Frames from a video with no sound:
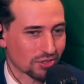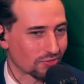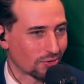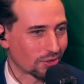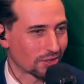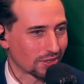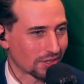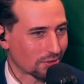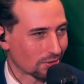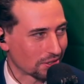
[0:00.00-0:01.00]
for
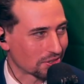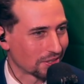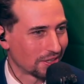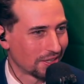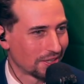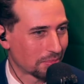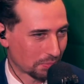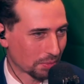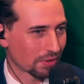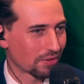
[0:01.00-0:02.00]
decoration. But
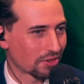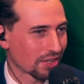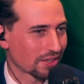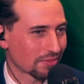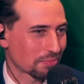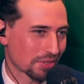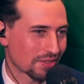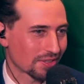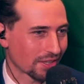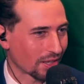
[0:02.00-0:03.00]
people think
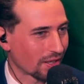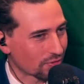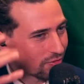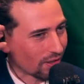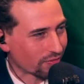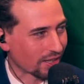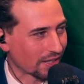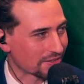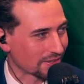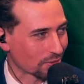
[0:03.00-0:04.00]
since they have the fluffy
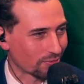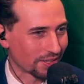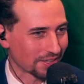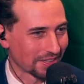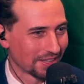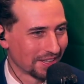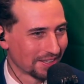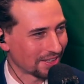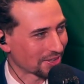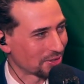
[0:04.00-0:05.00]
hats, they look funny.
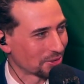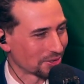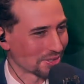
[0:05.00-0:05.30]
They're cute,